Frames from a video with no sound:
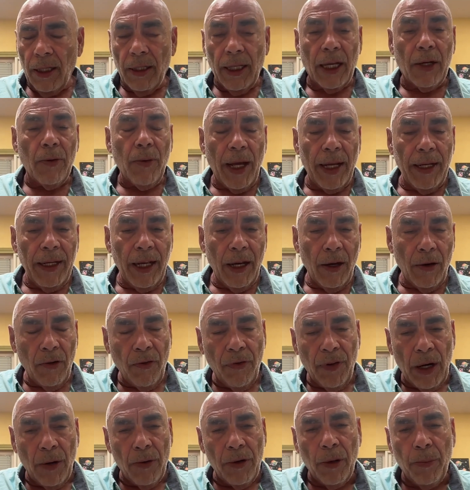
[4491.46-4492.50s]
Like right now,
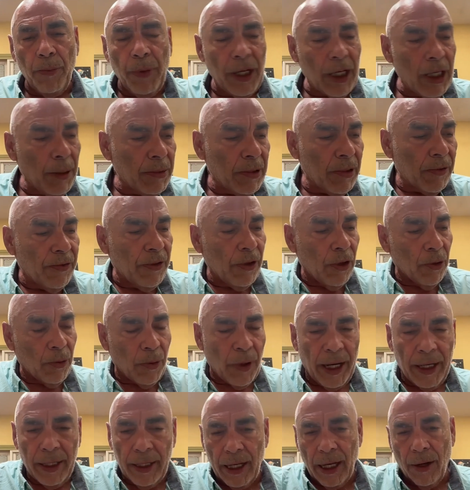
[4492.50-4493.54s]
if I were to pick up the
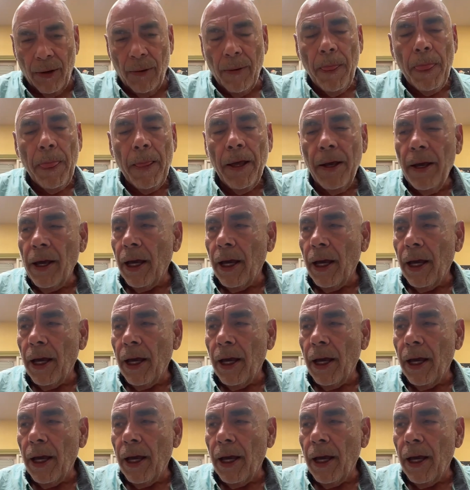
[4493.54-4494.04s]
phone right now